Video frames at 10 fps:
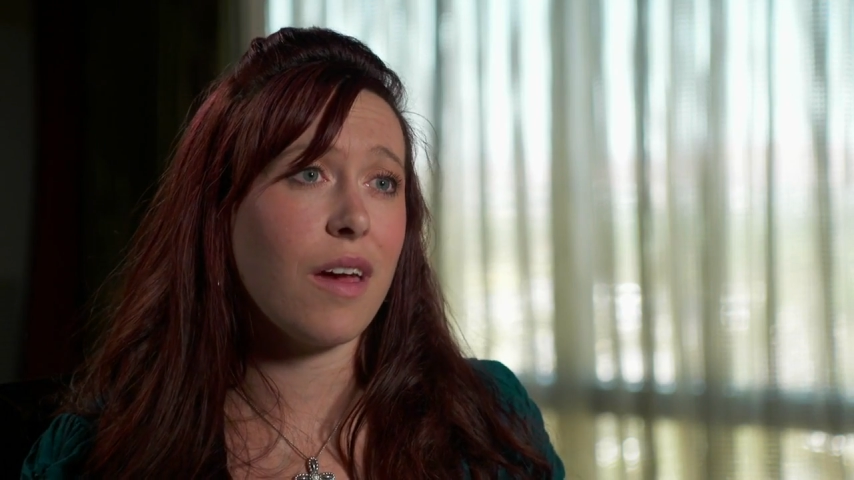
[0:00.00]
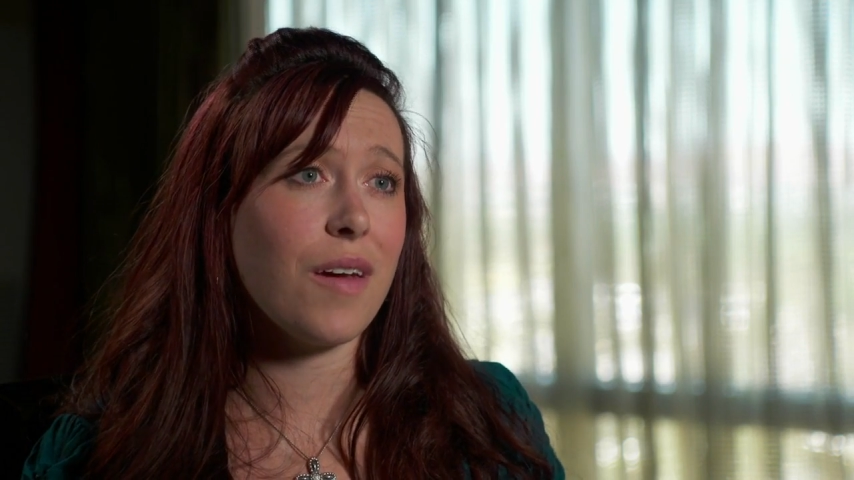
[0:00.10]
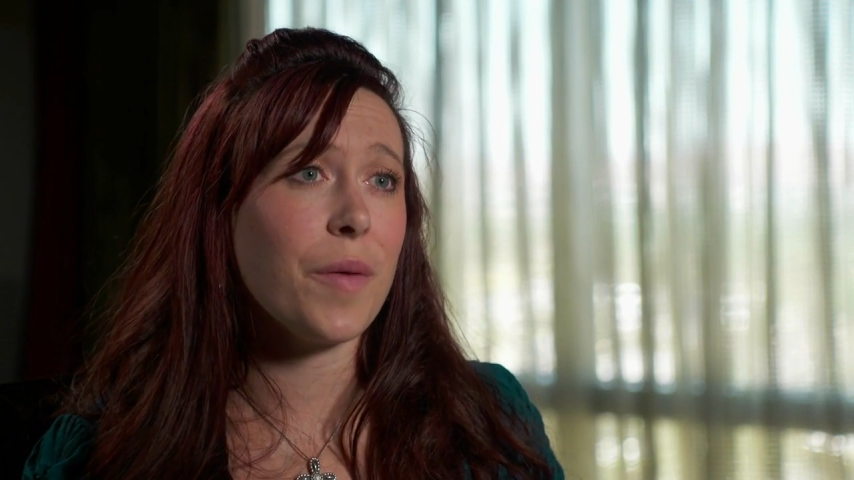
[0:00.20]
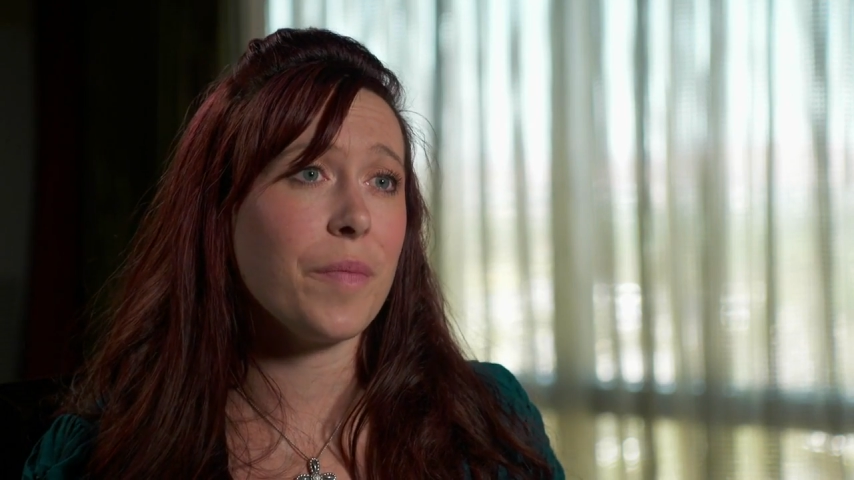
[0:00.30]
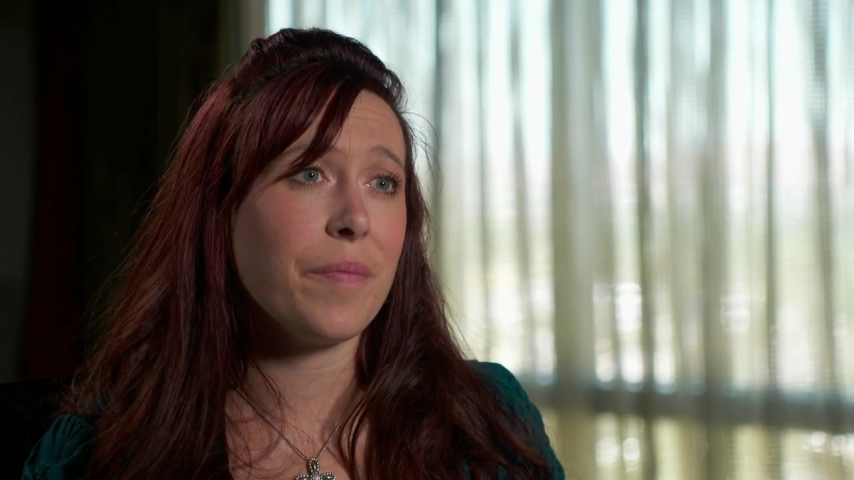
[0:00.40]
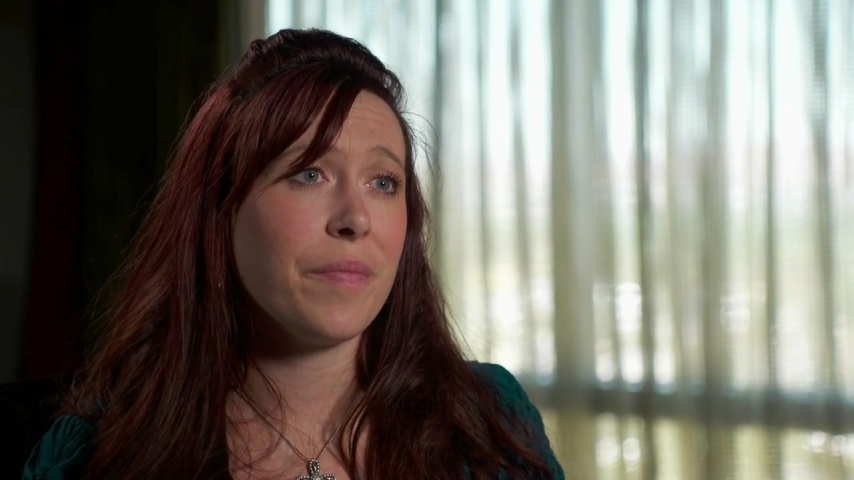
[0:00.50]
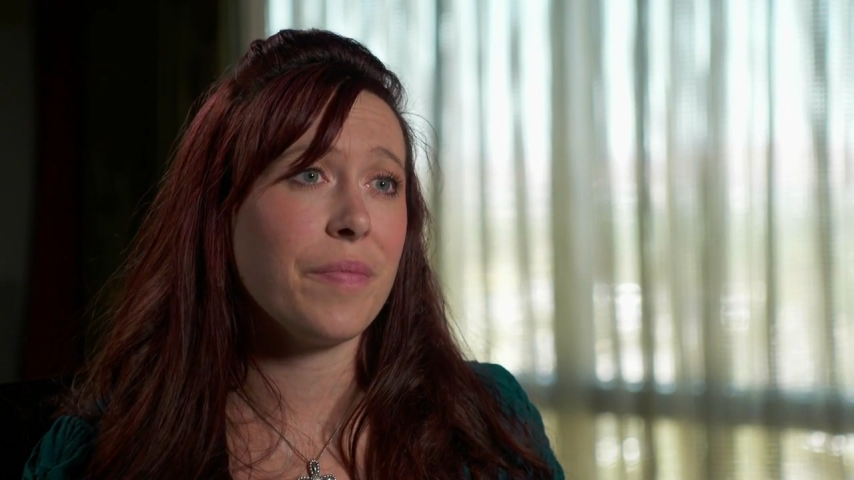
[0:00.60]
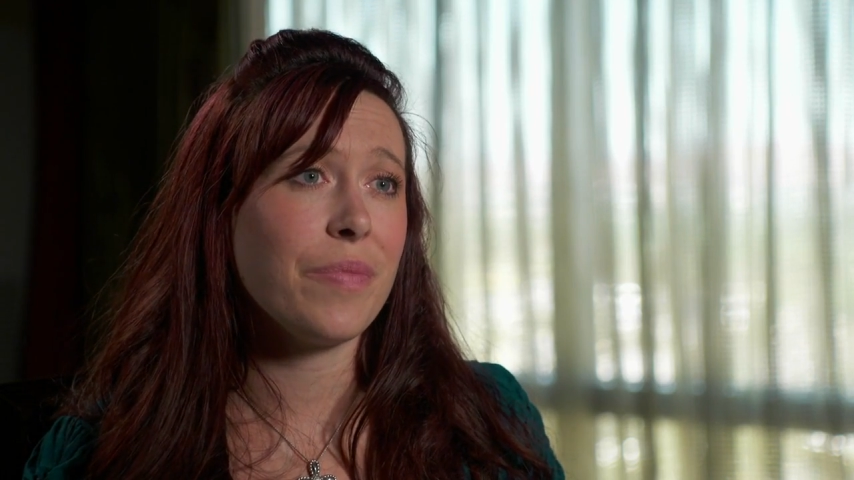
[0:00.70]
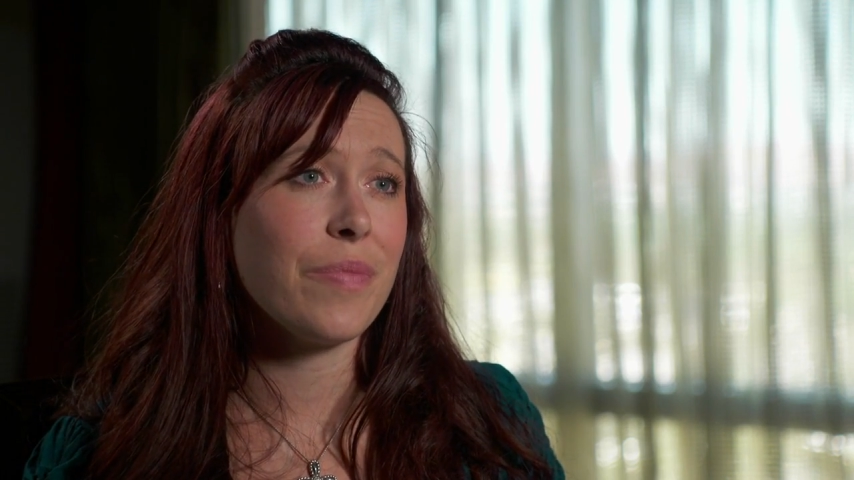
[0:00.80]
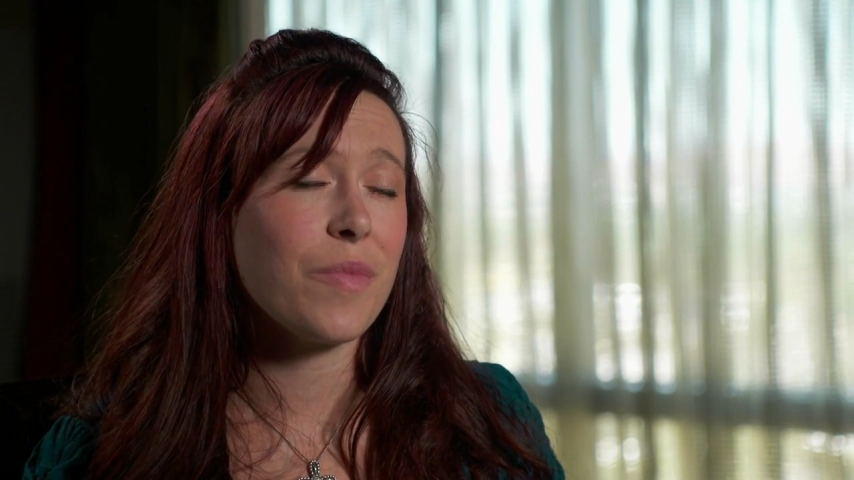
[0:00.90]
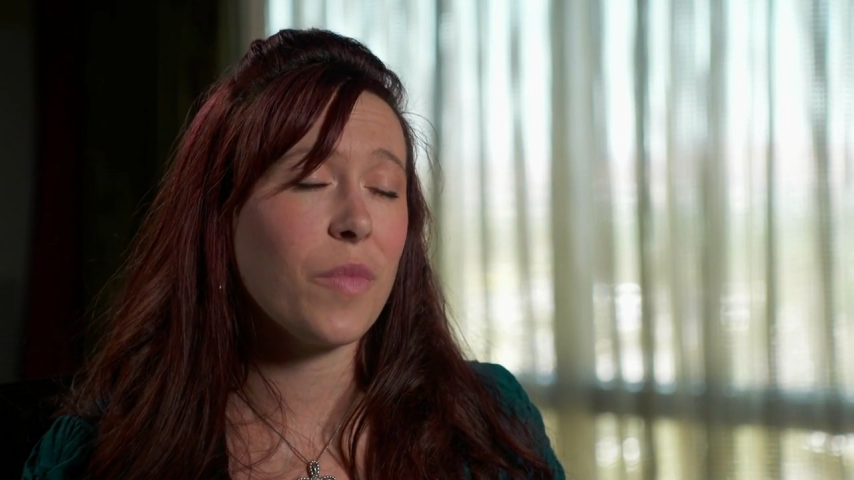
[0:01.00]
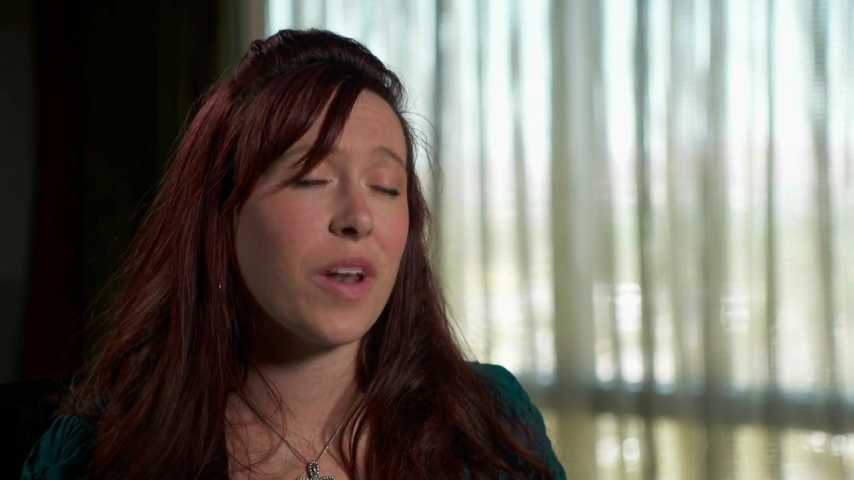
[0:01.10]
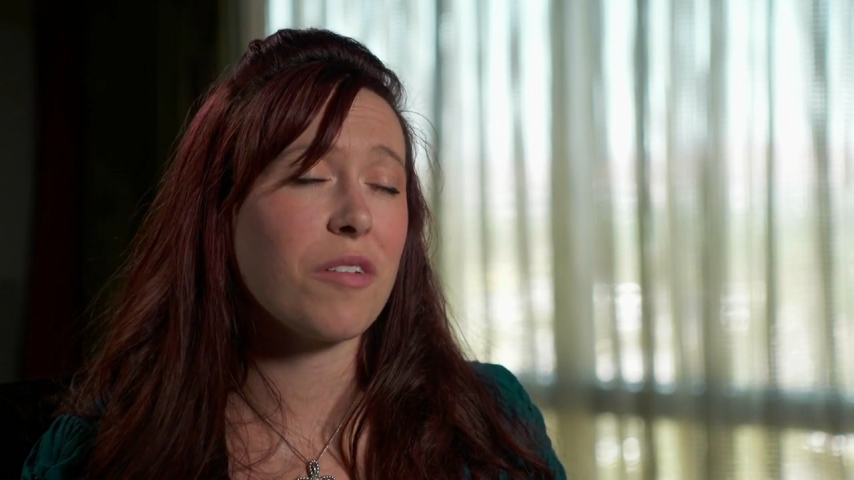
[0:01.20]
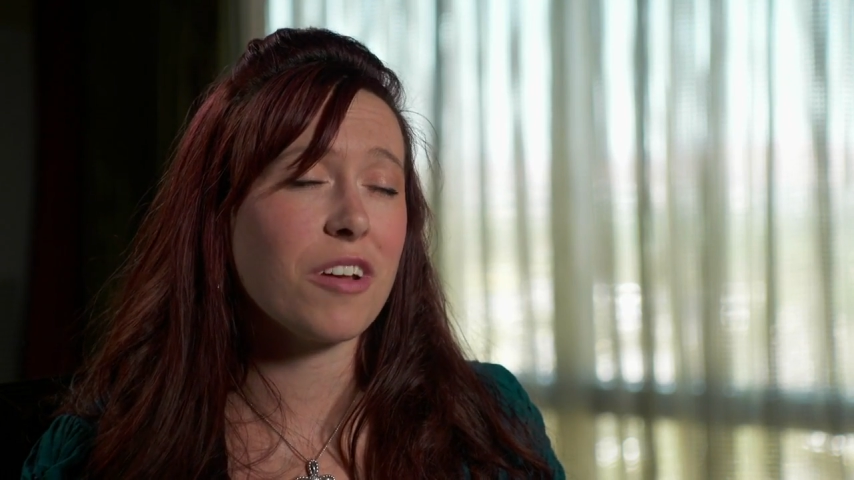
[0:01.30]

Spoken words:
I